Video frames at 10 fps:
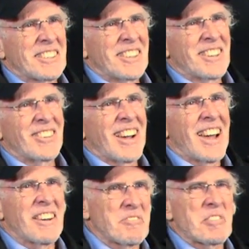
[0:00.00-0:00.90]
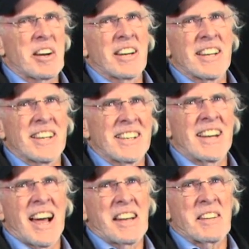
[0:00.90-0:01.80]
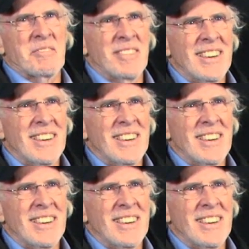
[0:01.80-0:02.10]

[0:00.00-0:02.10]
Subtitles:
the only way I fairly can knock him,